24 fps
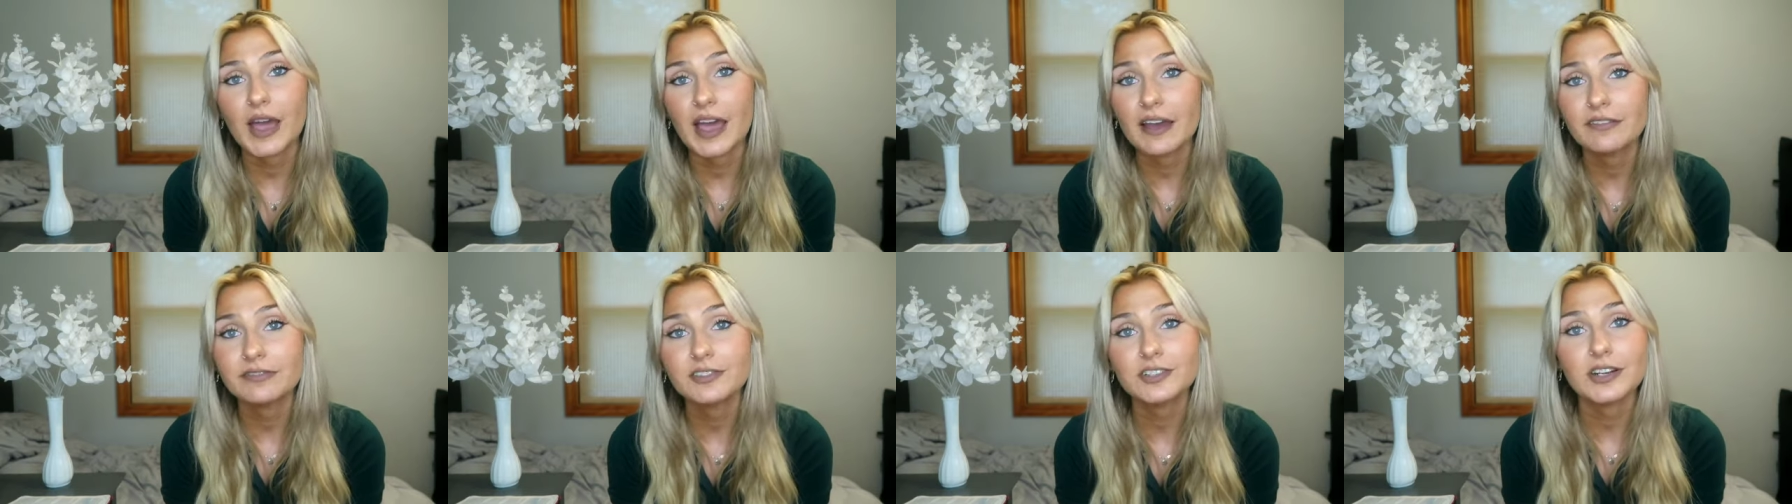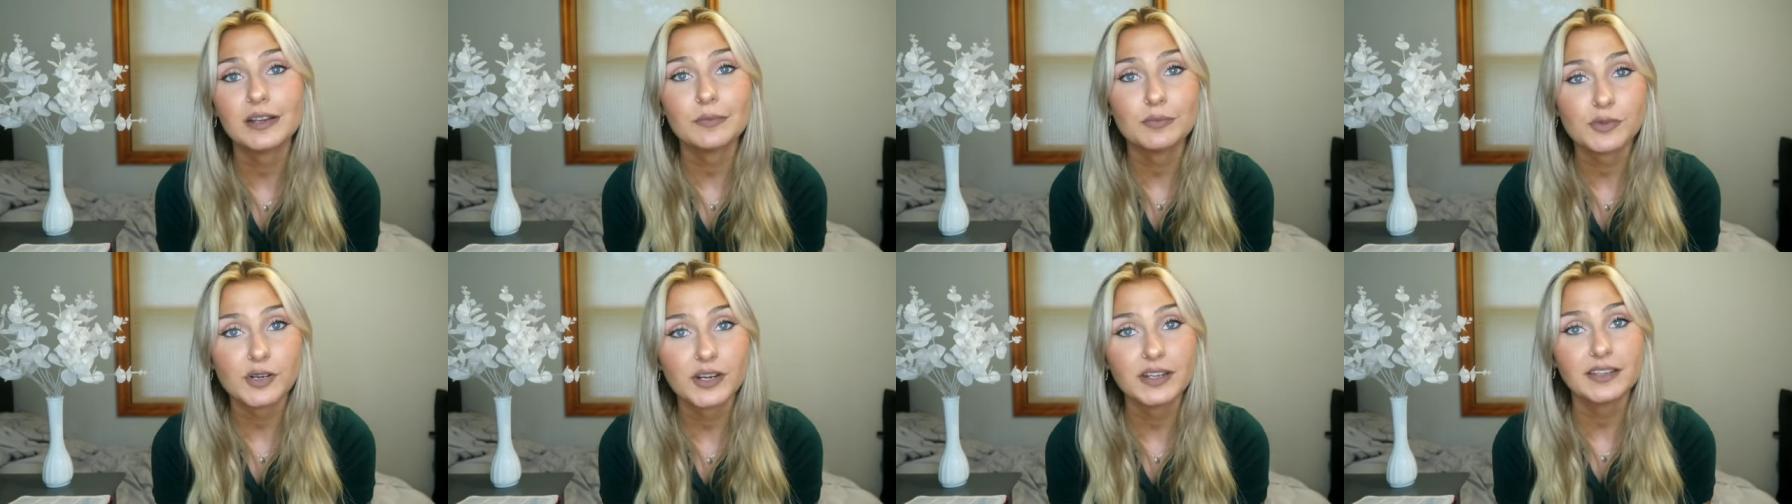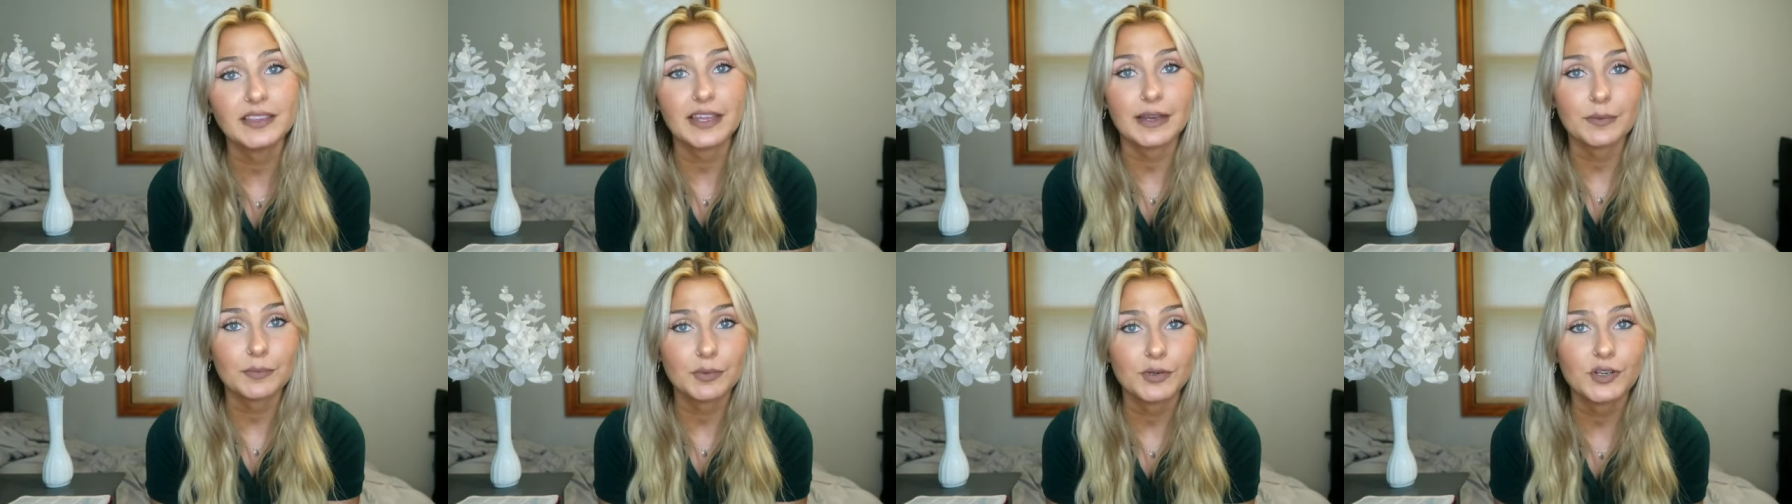after I
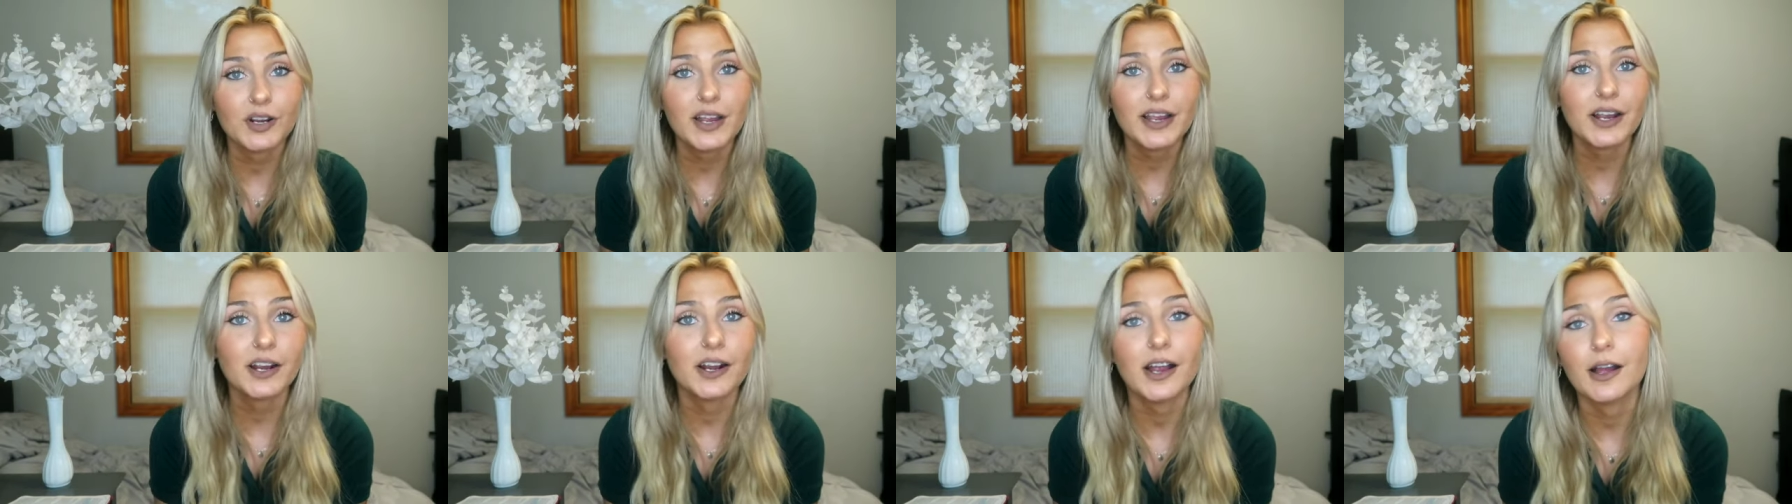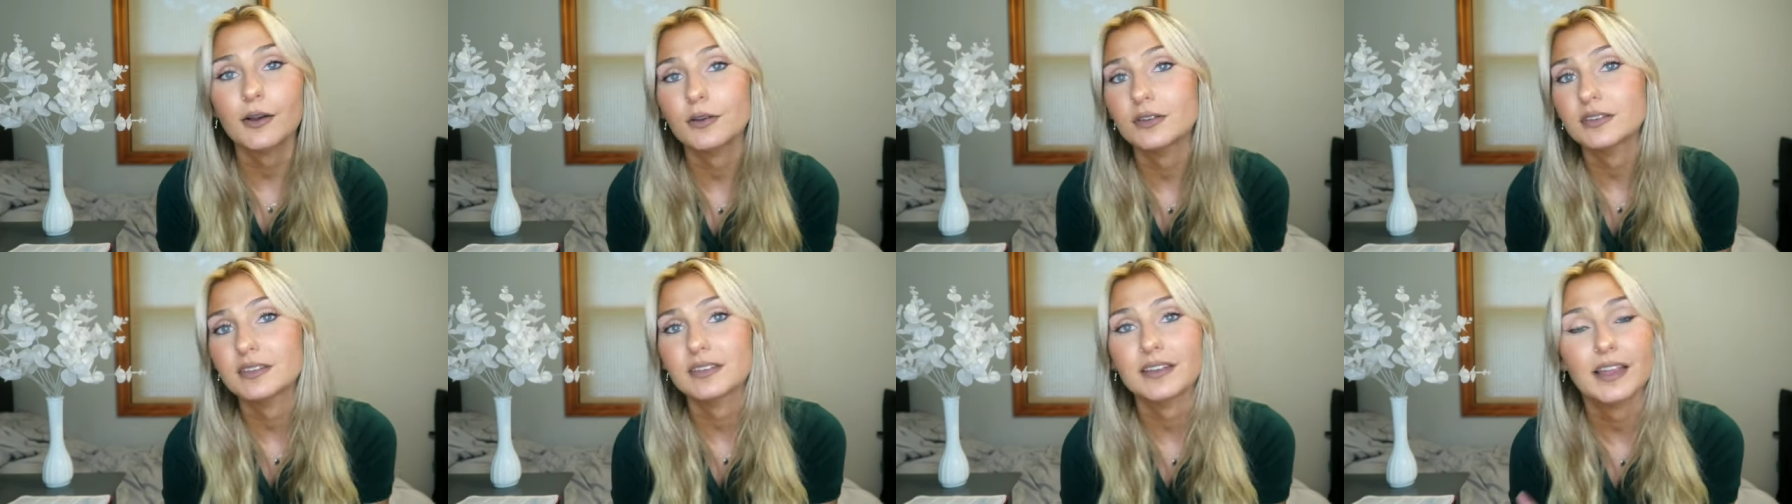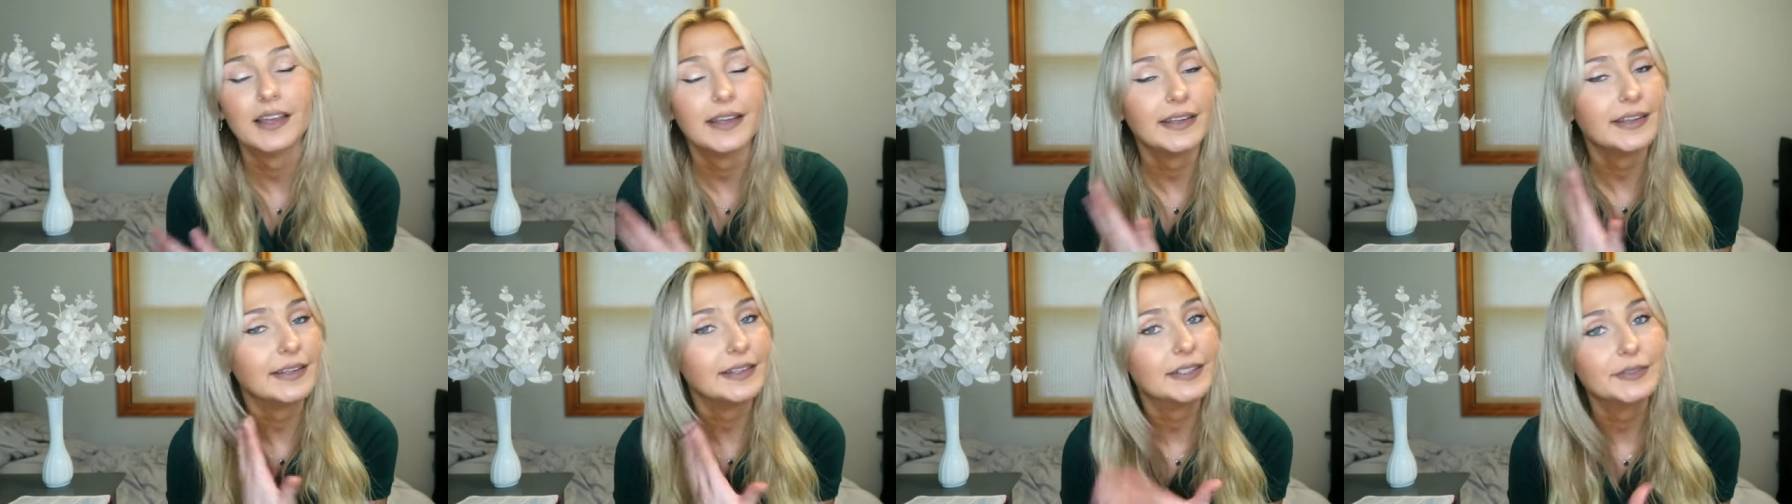prayed that prayer, I was
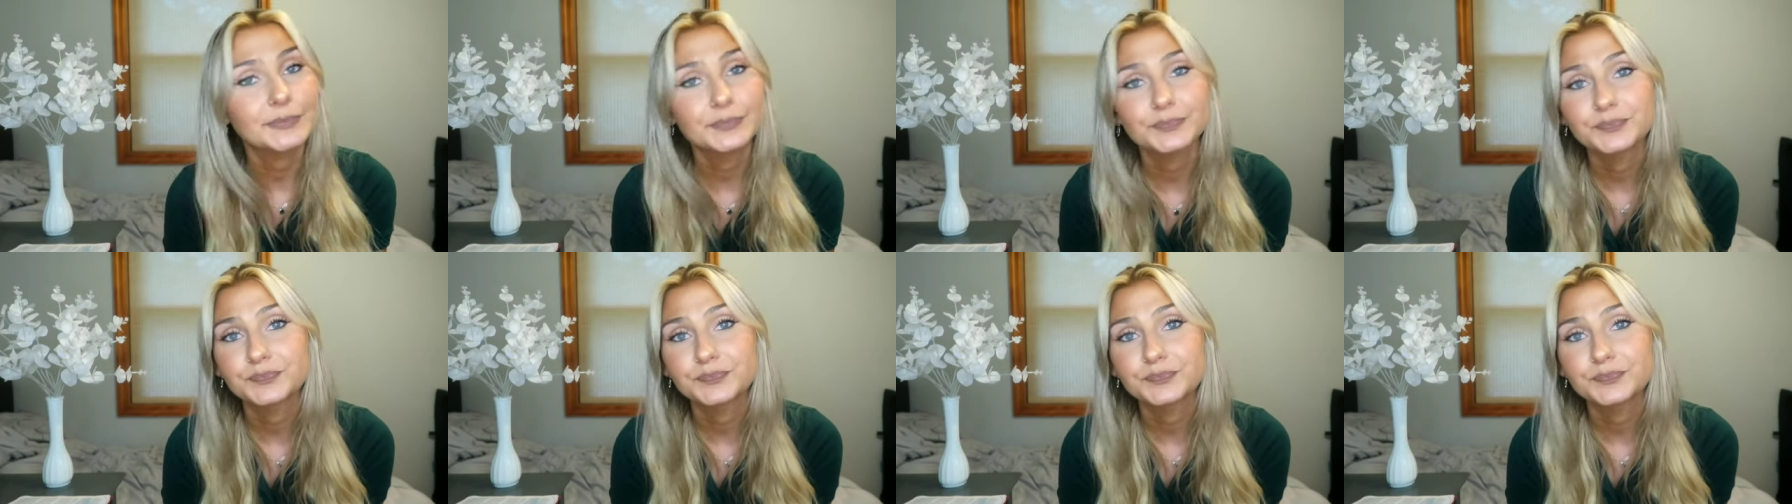like,